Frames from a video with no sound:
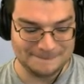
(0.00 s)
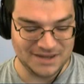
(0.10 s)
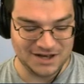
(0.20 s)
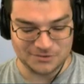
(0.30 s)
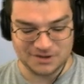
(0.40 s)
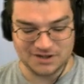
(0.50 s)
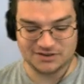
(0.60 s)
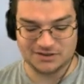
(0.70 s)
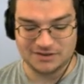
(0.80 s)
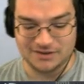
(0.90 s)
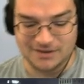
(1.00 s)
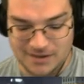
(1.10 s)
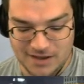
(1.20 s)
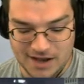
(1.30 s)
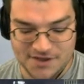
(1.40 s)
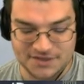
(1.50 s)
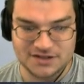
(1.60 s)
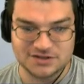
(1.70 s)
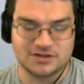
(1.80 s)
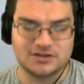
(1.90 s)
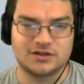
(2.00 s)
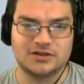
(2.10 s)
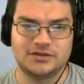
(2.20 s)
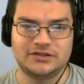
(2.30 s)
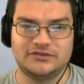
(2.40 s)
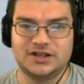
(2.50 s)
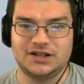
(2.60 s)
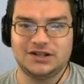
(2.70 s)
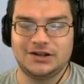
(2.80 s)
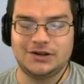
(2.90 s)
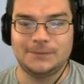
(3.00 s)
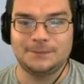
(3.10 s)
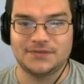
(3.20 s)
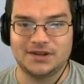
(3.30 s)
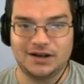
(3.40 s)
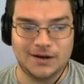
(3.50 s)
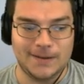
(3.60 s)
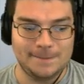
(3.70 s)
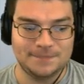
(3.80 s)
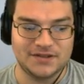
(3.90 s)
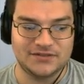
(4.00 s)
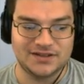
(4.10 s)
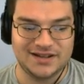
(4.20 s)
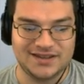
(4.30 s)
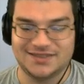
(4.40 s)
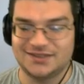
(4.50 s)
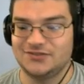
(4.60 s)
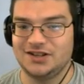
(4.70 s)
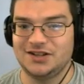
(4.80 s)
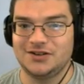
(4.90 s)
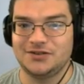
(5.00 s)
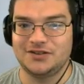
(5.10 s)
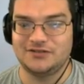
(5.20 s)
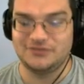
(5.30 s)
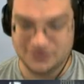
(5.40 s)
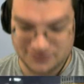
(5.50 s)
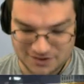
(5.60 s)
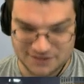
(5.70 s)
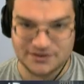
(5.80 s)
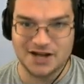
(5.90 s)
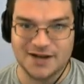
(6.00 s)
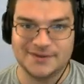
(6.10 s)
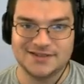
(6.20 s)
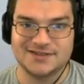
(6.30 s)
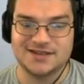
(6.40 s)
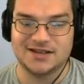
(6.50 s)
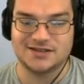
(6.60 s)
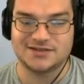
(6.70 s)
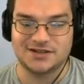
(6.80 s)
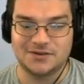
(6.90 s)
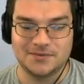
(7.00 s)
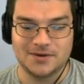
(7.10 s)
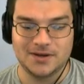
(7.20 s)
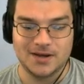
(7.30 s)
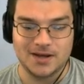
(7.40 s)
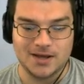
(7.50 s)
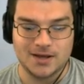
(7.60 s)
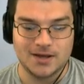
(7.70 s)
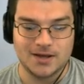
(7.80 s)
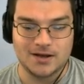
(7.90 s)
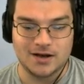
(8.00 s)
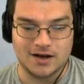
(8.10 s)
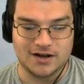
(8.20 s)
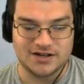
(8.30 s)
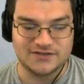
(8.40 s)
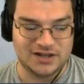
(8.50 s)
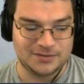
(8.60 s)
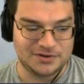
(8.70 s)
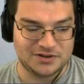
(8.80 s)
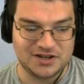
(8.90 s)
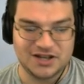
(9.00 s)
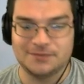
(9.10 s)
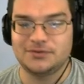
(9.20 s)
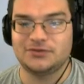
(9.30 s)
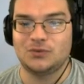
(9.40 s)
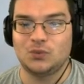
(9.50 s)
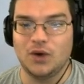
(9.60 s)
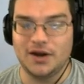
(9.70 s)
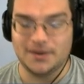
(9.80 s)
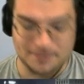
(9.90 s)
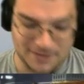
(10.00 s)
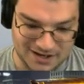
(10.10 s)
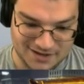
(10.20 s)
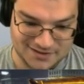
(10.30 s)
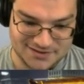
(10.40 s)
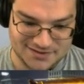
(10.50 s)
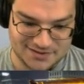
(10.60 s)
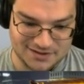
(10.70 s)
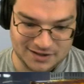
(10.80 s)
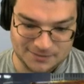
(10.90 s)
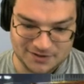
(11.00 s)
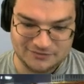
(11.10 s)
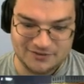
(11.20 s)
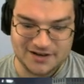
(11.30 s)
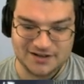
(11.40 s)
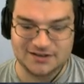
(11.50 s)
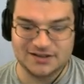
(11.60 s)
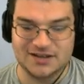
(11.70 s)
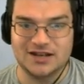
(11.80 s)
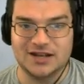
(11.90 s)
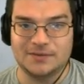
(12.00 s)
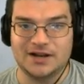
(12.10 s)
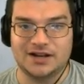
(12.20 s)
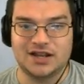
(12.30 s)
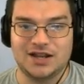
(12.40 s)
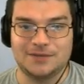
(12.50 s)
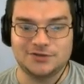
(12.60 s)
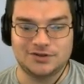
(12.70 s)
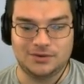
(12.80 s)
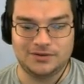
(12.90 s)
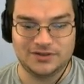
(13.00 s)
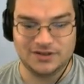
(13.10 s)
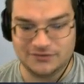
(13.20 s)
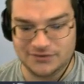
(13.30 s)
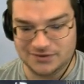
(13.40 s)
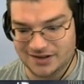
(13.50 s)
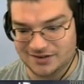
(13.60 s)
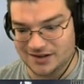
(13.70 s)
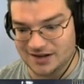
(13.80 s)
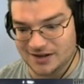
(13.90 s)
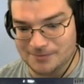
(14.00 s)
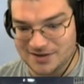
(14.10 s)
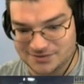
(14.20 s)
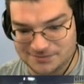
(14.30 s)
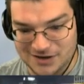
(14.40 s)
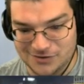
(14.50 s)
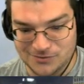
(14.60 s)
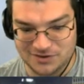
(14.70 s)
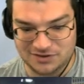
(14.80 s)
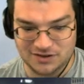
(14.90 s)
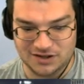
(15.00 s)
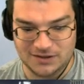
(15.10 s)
Anyways, I think that should conclude the video. If you like this video, then feel free to leave a comment saying so. Developer of the game's Whitebox. You can find the game on GameJolt if you'd like to kind of mess about with